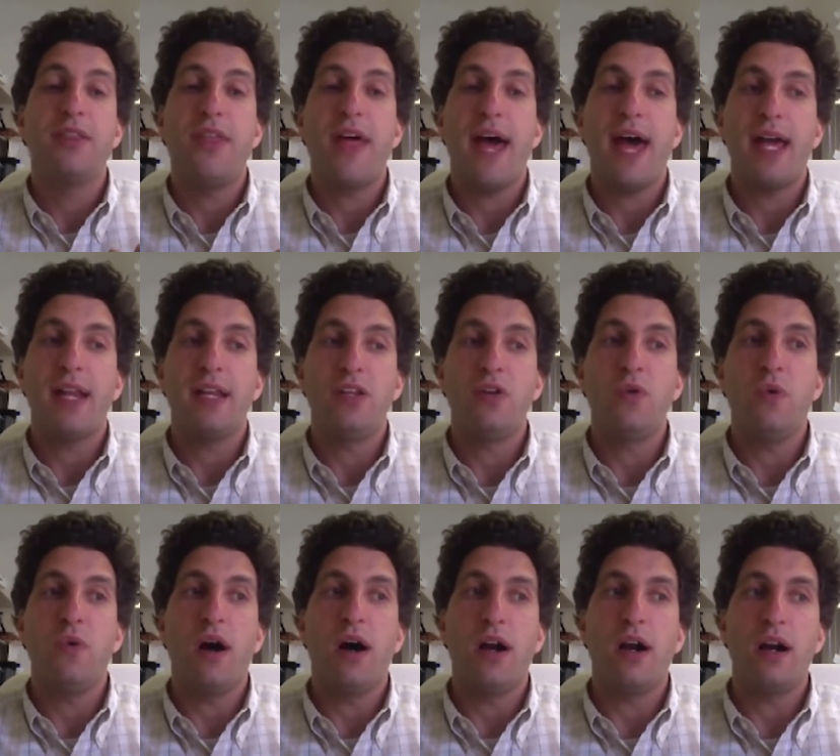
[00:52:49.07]
that
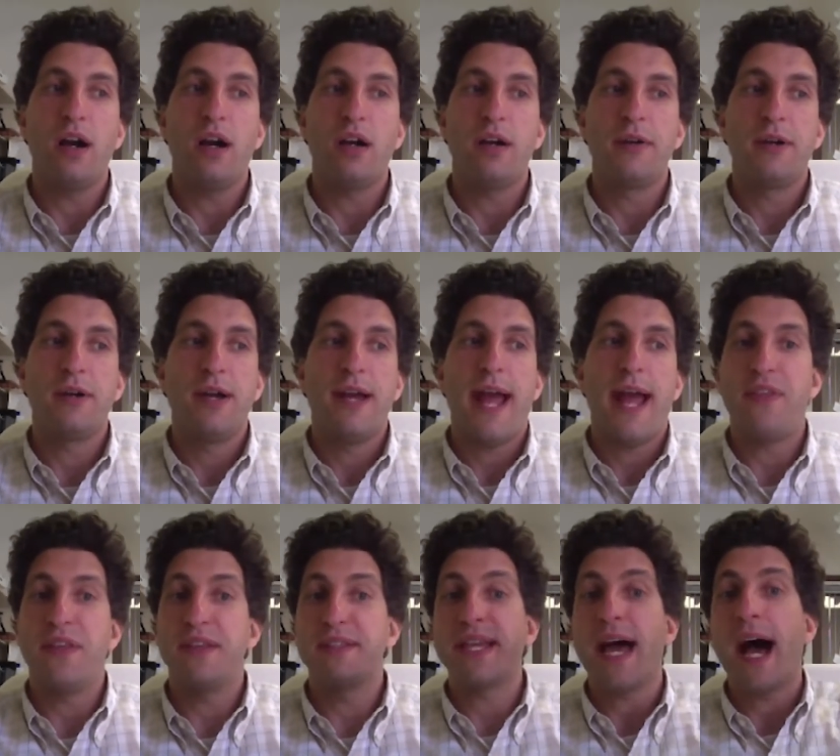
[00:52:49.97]
you are at
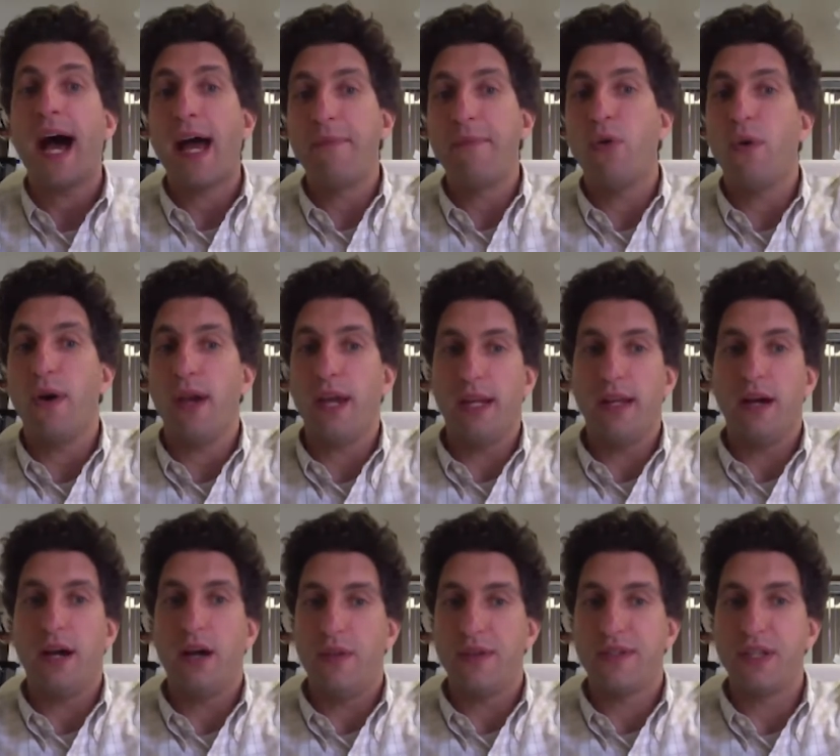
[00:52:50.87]
this high point
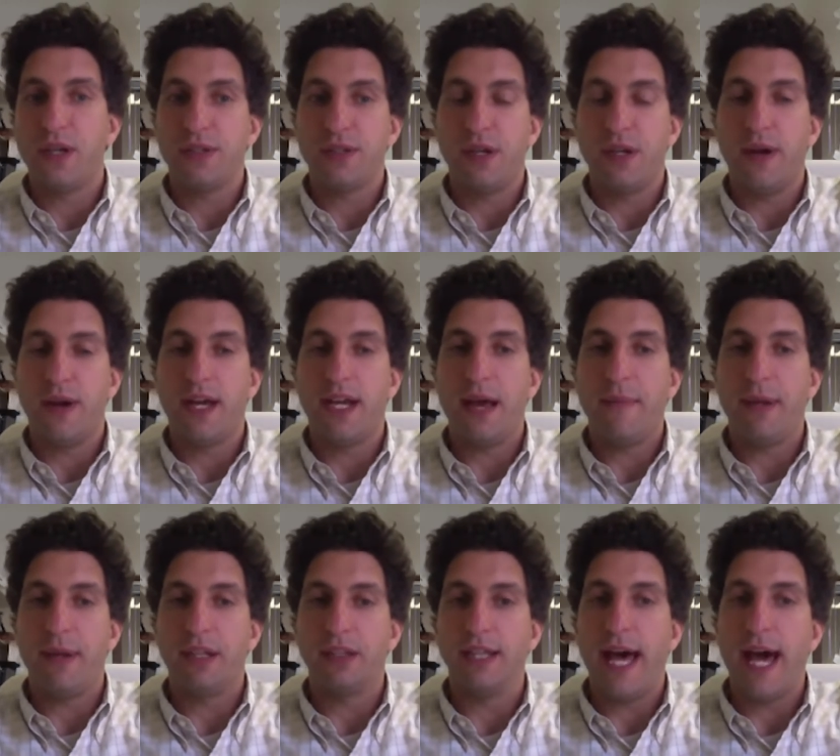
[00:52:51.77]
on the
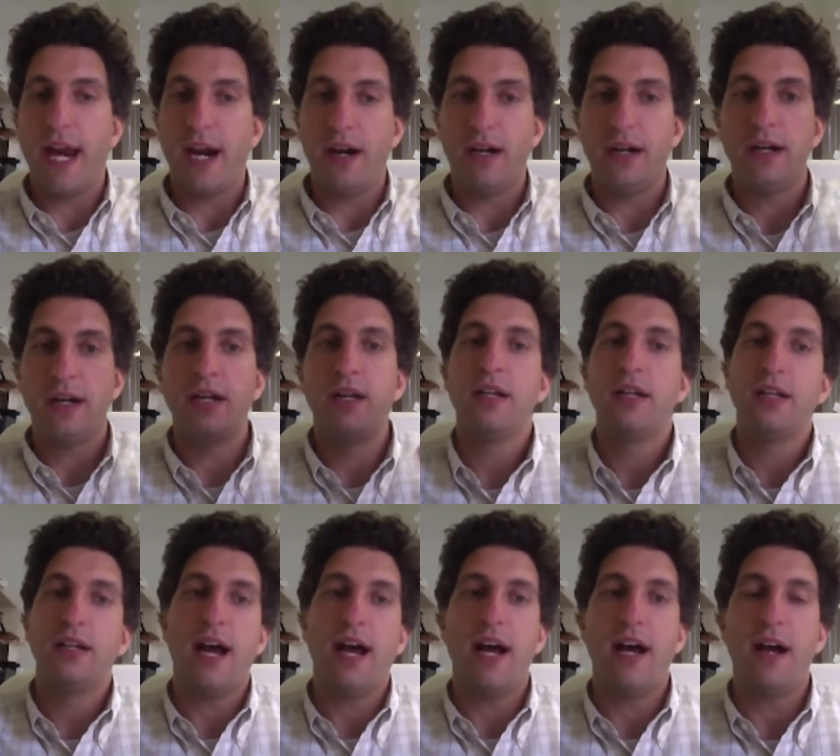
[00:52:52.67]
socioeconomic ladder
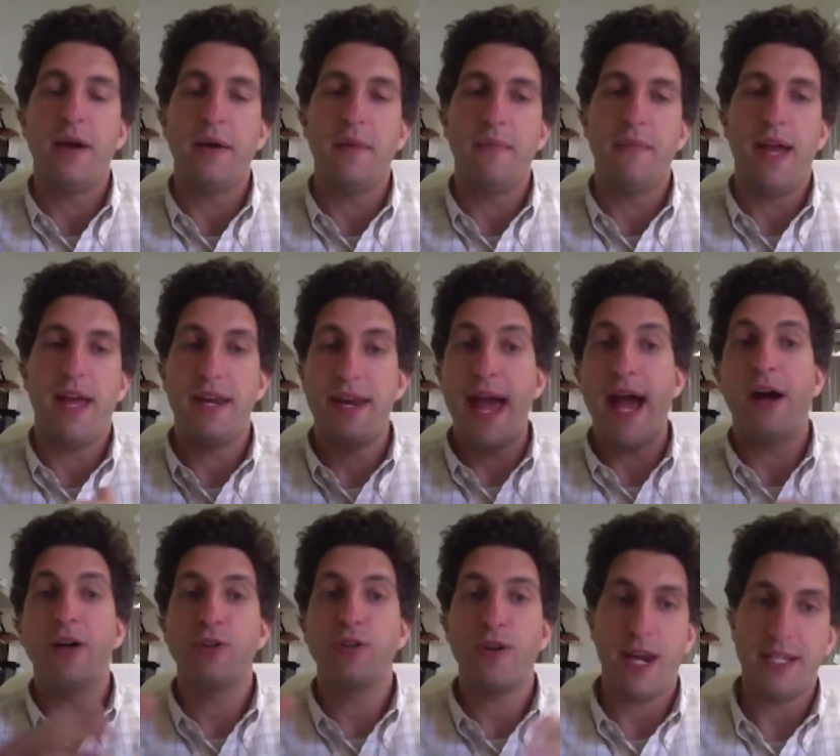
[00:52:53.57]
and
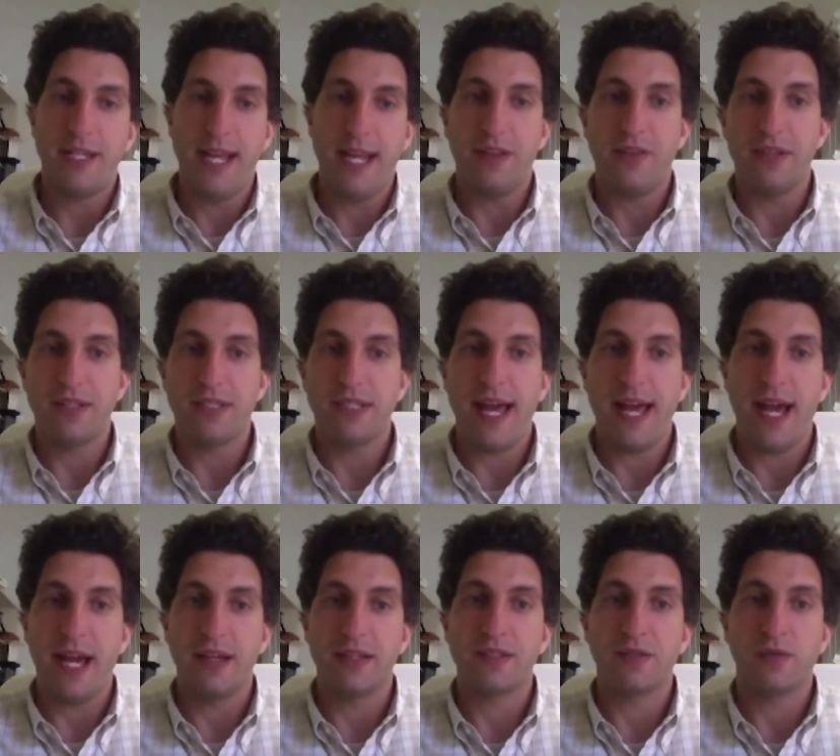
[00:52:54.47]
now try to take this
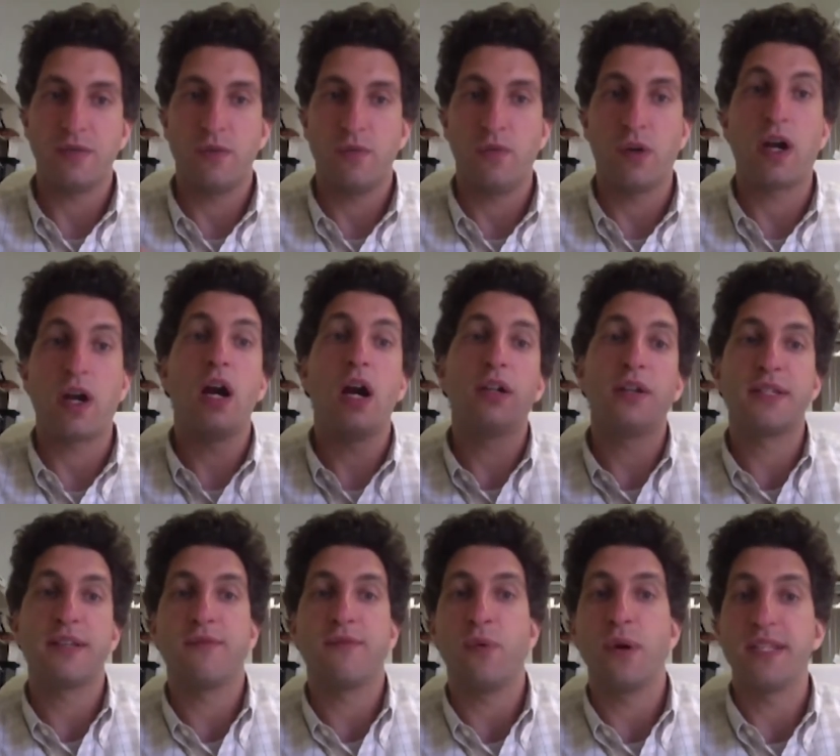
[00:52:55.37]
test,
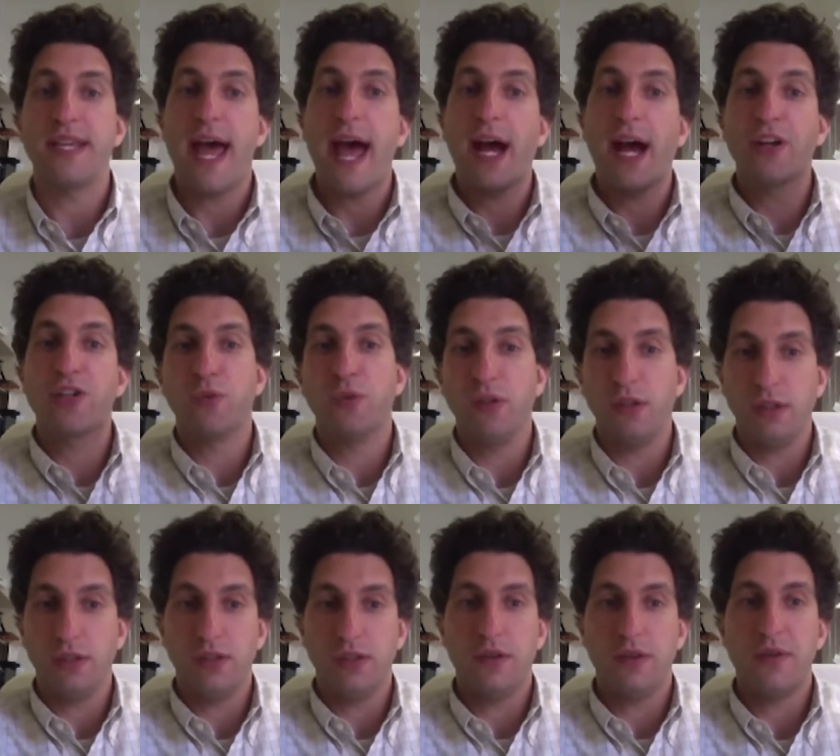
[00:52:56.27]
regardless of one's
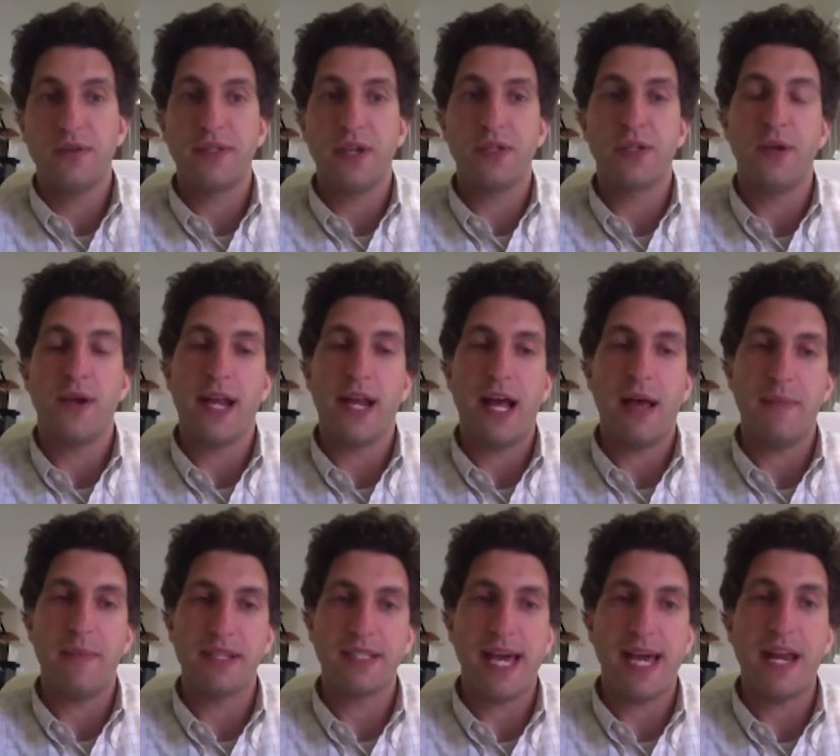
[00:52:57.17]
actual
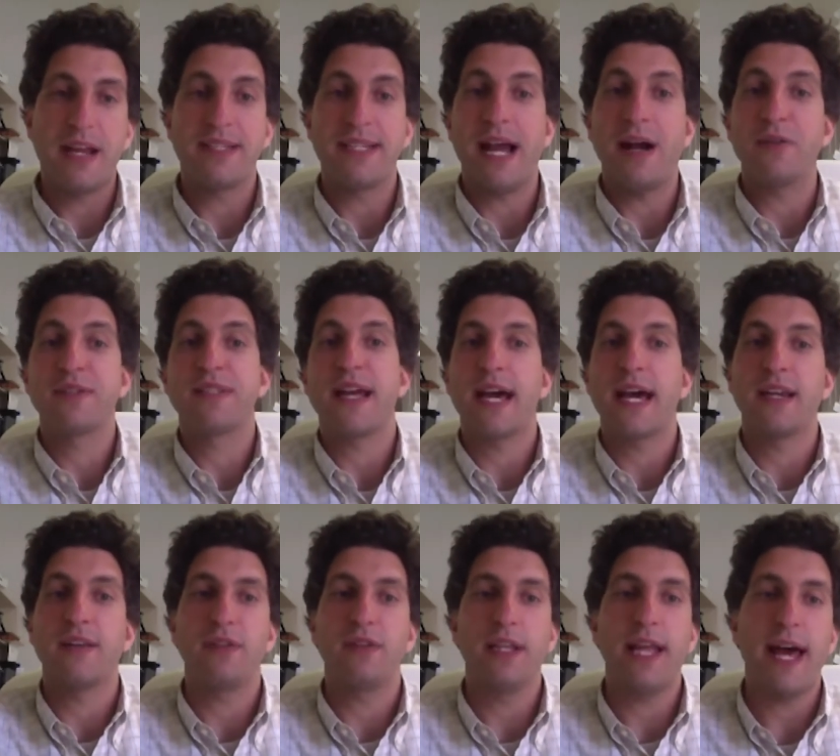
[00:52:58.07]
socioeconomic status
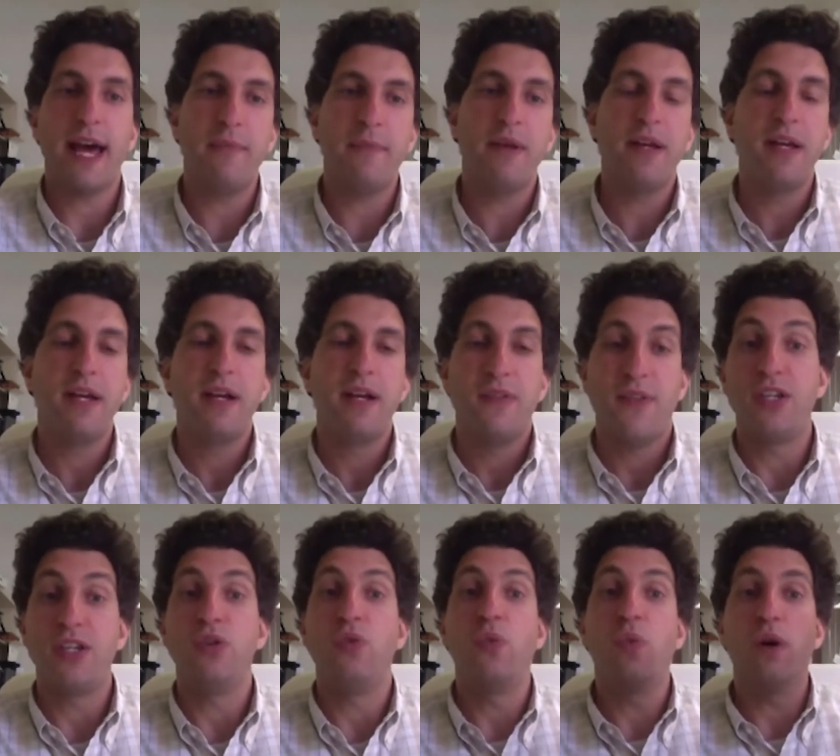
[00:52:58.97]
outside of the lab,
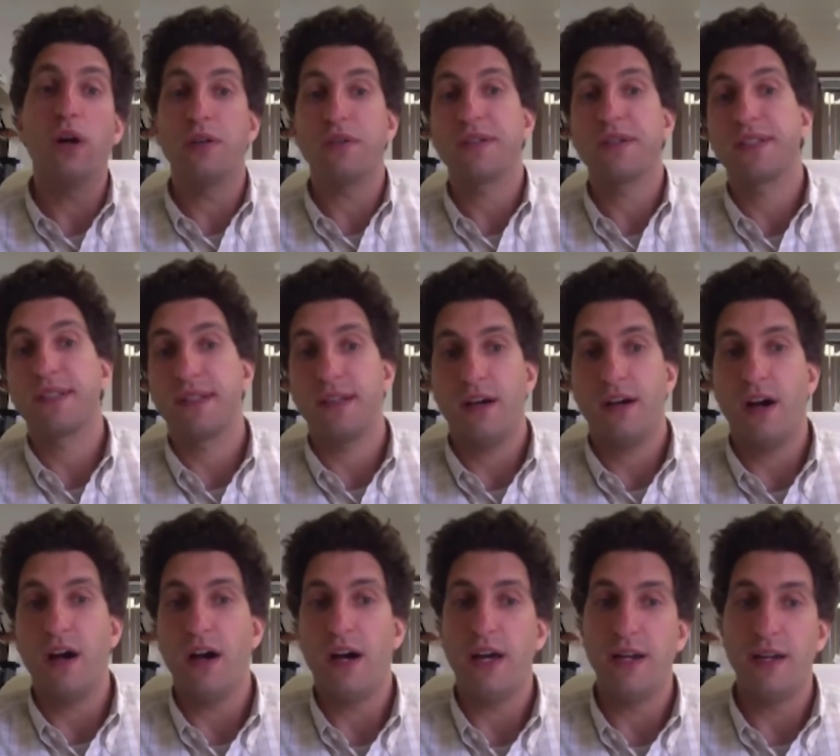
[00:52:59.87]
they do worse
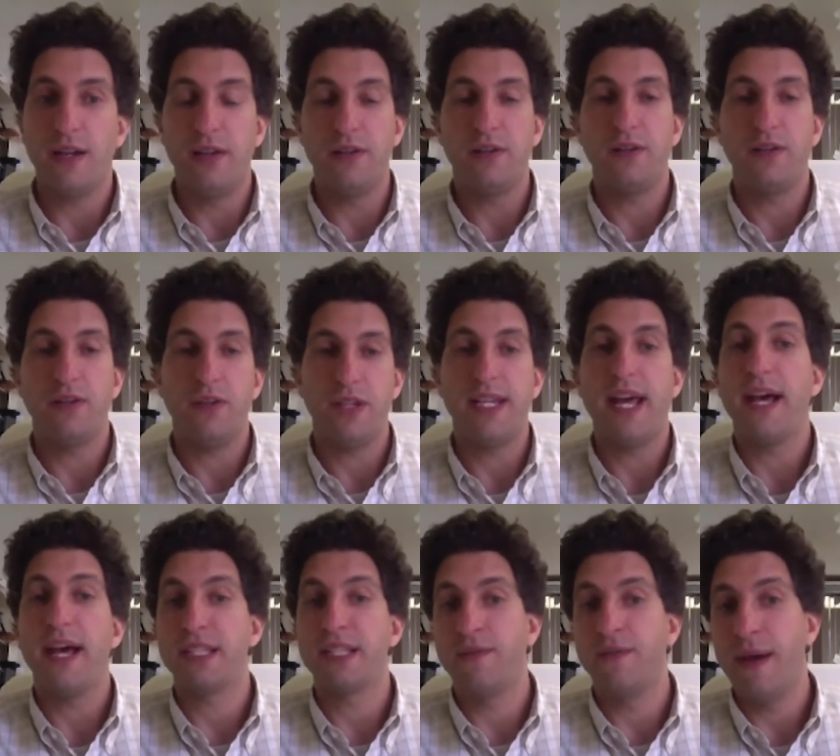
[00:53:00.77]
on the
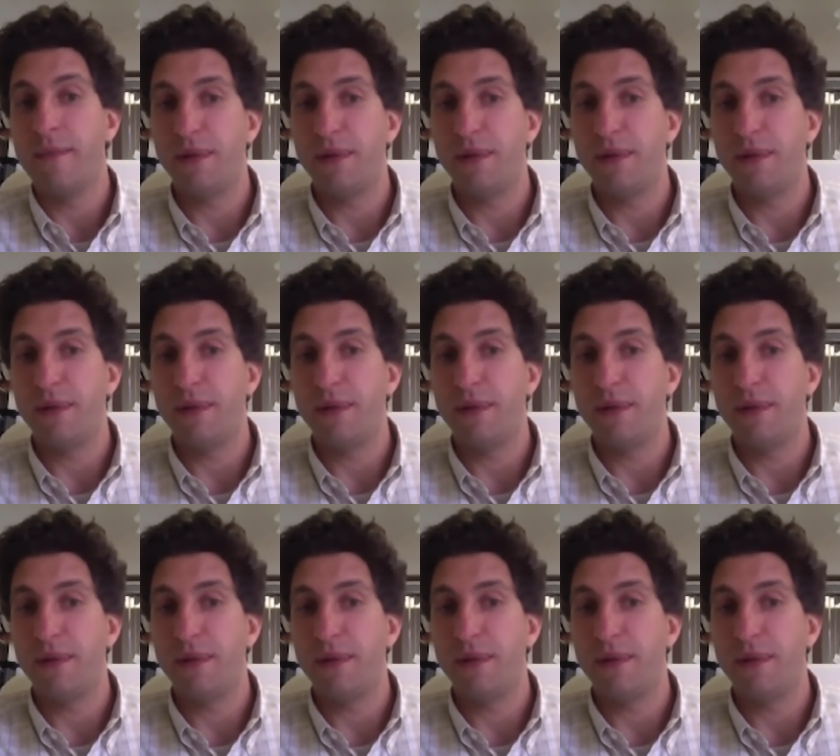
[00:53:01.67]
tests of